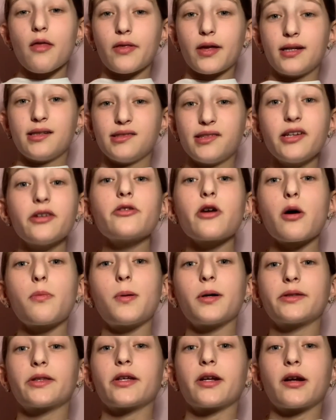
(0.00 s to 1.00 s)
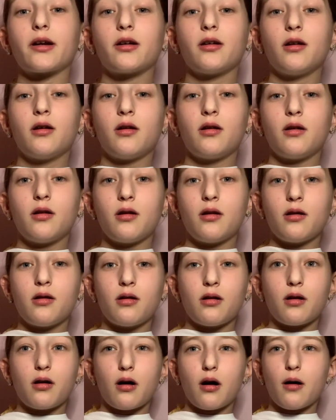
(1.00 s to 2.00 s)
than a zero, but they're
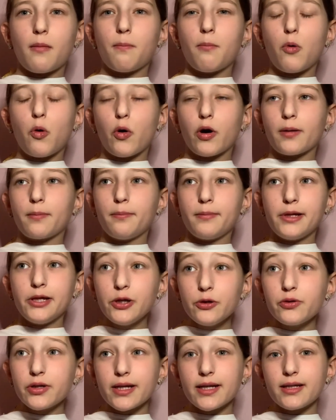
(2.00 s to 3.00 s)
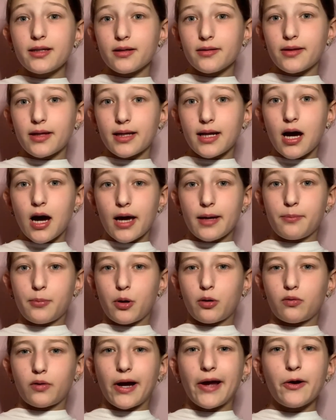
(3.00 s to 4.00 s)
more muted than a
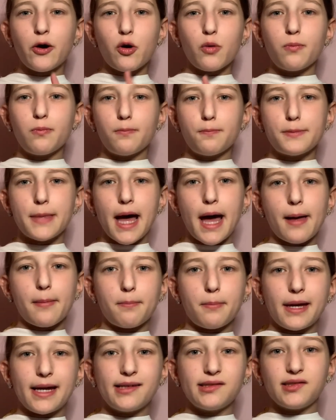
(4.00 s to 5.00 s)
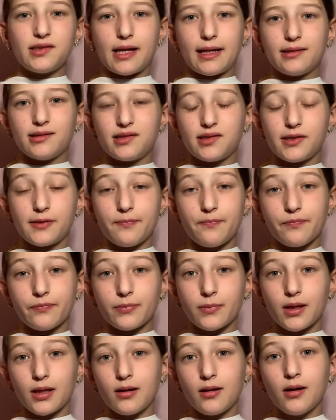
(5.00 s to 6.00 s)
hypo. I hope that makes sense.
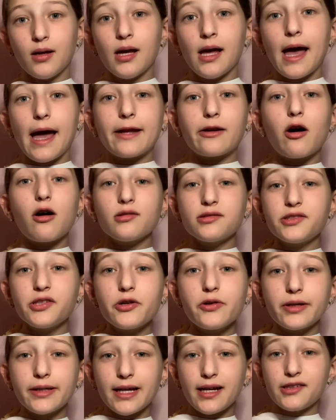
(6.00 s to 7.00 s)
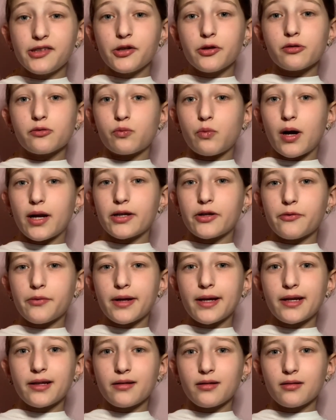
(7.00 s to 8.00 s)
And also, in case you're
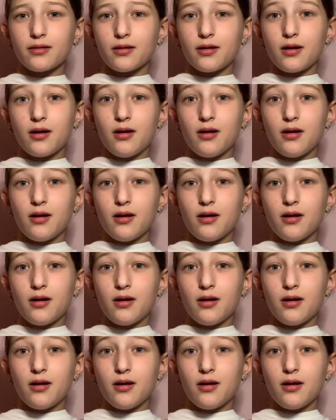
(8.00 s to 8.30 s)
wondering,